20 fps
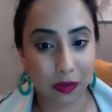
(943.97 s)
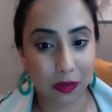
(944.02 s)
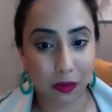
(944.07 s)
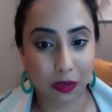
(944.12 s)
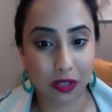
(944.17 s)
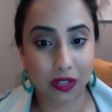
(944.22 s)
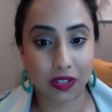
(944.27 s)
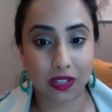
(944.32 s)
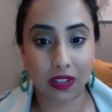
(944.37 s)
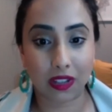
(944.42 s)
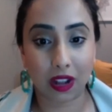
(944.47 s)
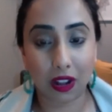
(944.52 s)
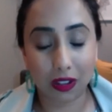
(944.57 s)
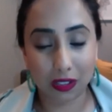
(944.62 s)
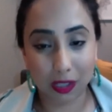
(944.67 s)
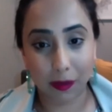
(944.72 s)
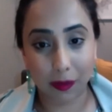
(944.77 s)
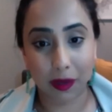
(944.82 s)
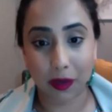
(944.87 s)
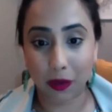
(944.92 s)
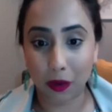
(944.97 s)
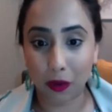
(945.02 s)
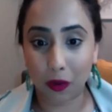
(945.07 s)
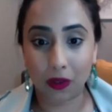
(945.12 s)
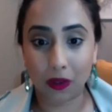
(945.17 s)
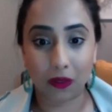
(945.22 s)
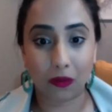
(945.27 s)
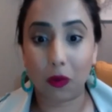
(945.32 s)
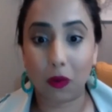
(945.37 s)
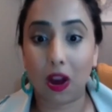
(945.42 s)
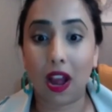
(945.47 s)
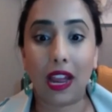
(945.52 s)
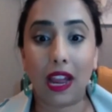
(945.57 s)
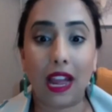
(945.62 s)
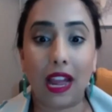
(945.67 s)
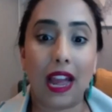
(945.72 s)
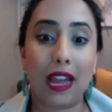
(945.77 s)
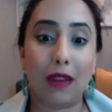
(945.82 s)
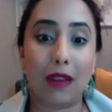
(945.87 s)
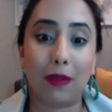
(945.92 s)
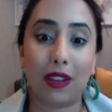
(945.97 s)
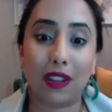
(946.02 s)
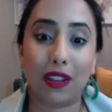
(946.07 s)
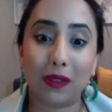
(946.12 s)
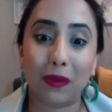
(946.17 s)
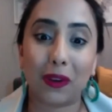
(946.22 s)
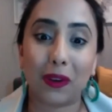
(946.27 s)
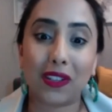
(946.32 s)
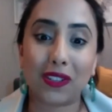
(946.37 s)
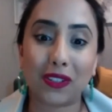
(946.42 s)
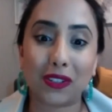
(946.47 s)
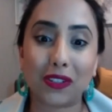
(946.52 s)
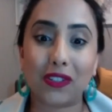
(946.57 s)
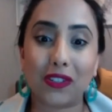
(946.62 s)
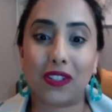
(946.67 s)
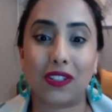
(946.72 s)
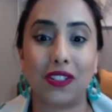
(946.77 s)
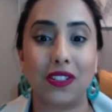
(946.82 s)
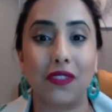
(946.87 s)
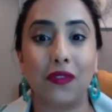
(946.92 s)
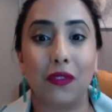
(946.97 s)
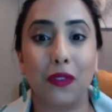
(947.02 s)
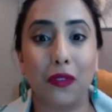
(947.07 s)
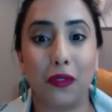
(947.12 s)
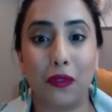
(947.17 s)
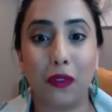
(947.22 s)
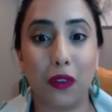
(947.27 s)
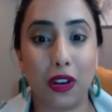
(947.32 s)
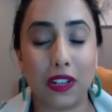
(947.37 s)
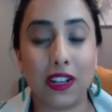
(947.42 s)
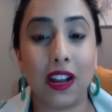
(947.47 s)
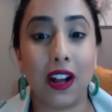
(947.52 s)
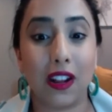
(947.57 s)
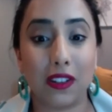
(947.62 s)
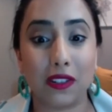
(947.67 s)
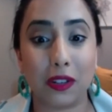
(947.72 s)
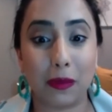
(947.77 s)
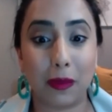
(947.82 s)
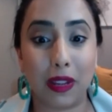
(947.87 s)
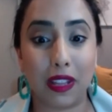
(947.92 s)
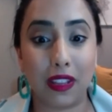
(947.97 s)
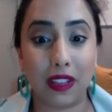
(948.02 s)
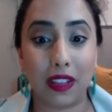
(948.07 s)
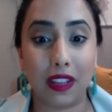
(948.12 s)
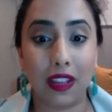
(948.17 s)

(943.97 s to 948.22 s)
which is the ultimate goal of why I am in research, is for it to ultimately,